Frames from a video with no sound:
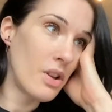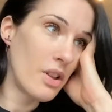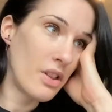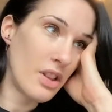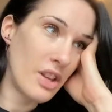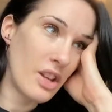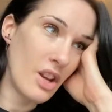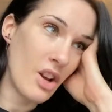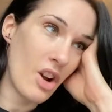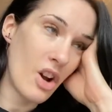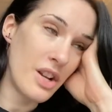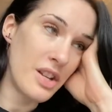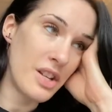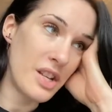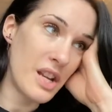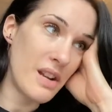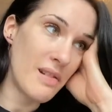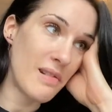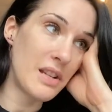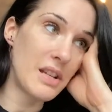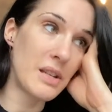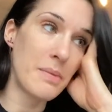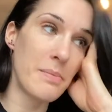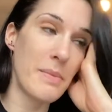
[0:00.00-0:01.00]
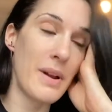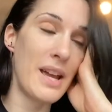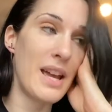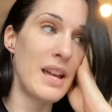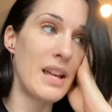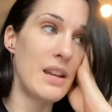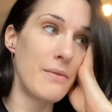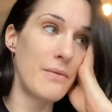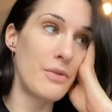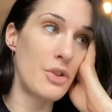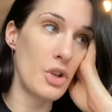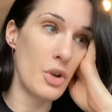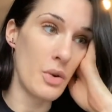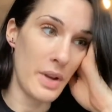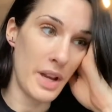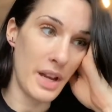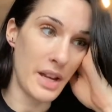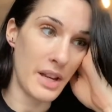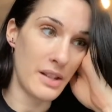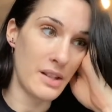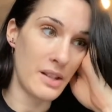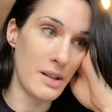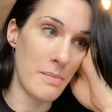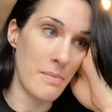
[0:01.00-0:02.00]
the idea into my head of
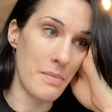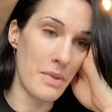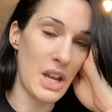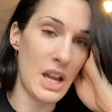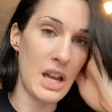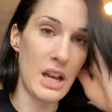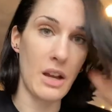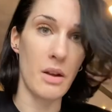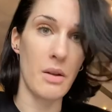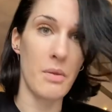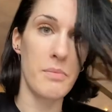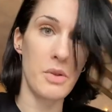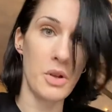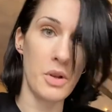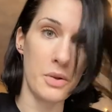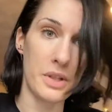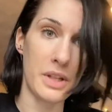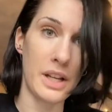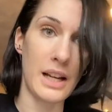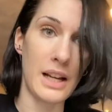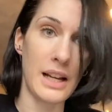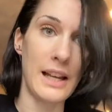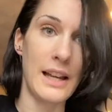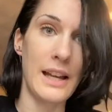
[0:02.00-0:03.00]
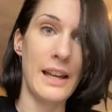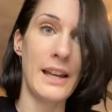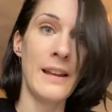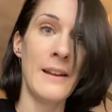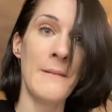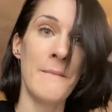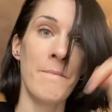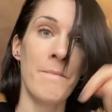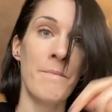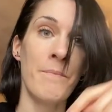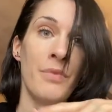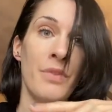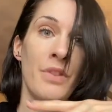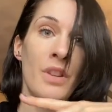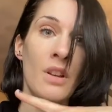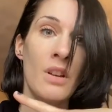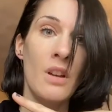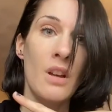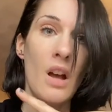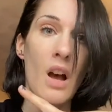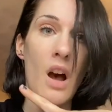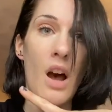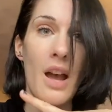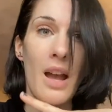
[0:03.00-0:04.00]
doing something musically,
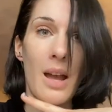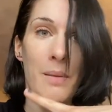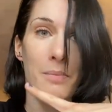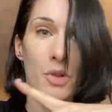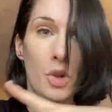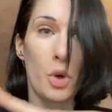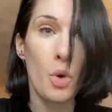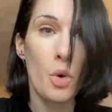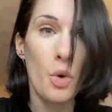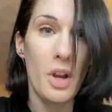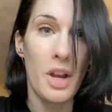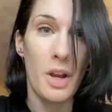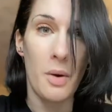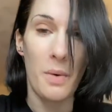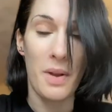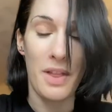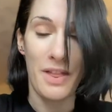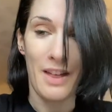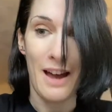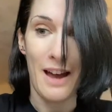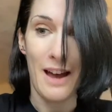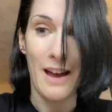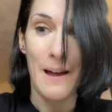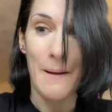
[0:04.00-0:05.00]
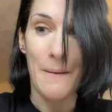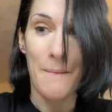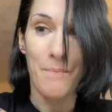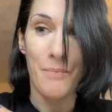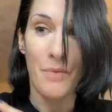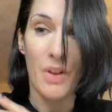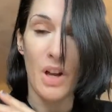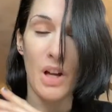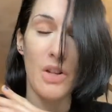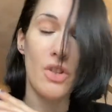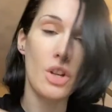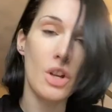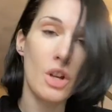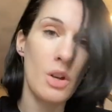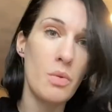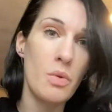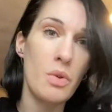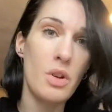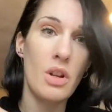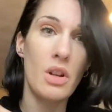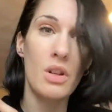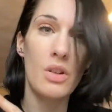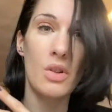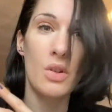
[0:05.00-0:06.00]
I am toying with that. I don't
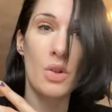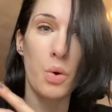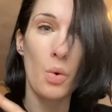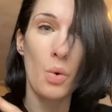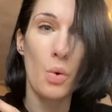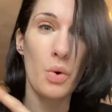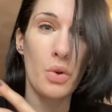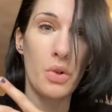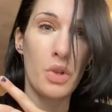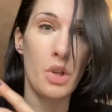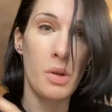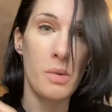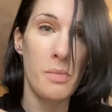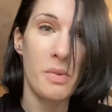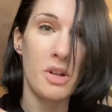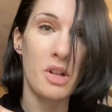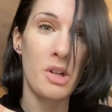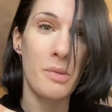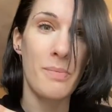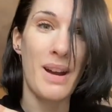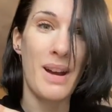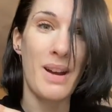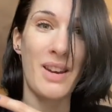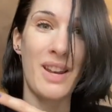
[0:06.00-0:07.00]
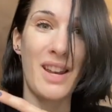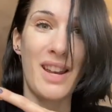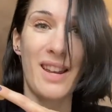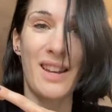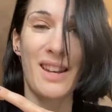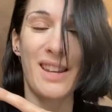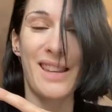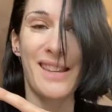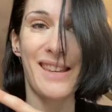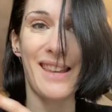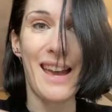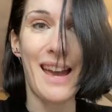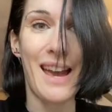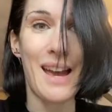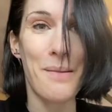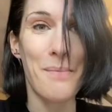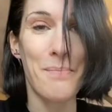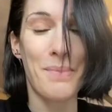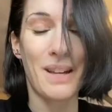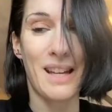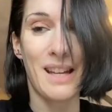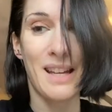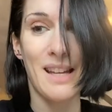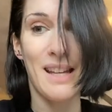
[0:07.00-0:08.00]
want to talk too much about it yet,
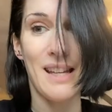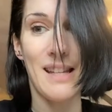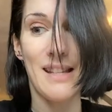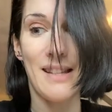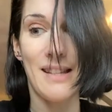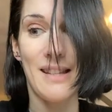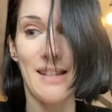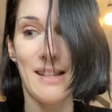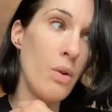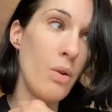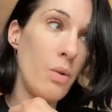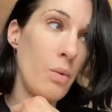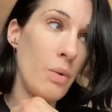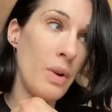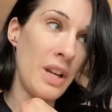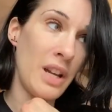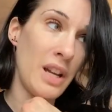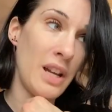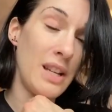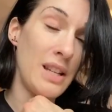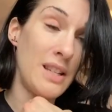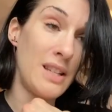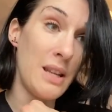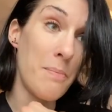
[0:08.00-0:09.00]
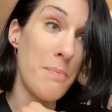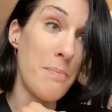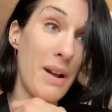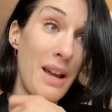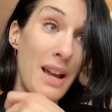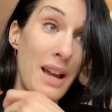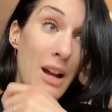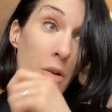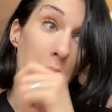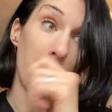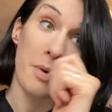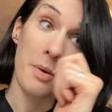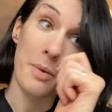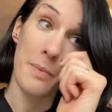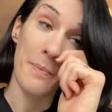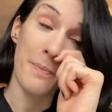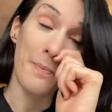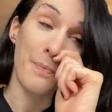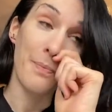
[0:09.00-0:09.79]
because when I did my album,